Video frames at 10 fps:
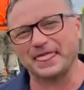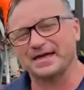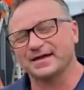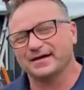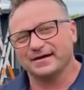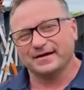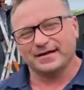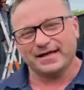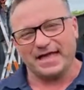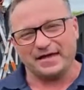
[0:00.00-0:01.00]

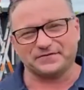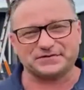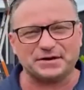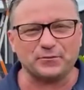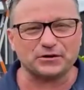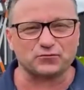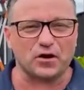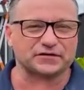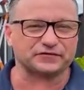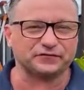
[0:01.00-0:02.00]
If someone
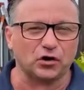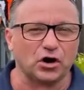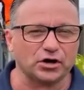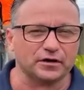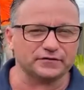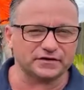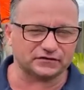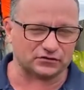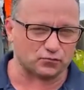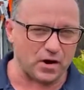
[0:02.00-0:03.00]
writes flyover,
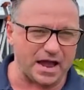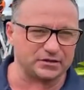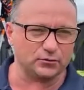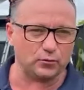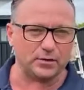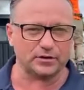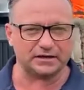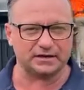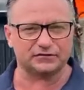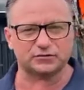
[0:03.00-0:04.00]
this is a random one. We're
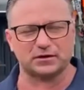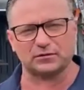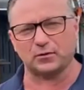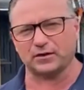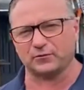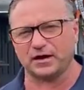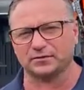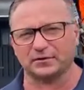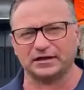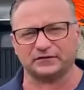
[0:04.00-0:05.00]
going to do this one away
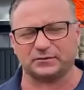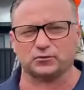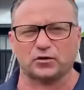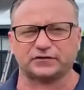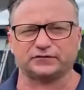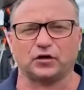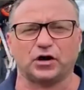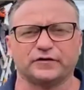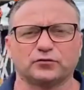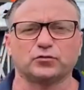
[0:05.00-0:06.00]
randomly. If someone writes
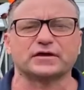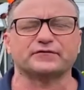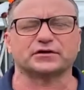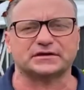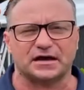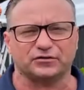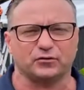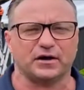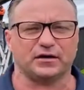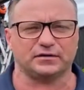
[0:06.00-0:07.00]
flyover, we'll give
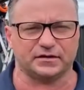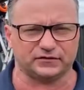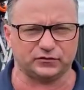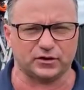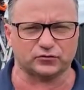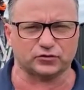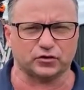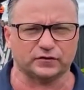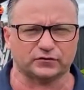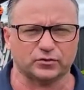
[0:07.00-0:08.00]
another
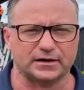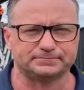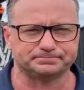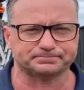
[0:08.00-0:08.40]
$200 away.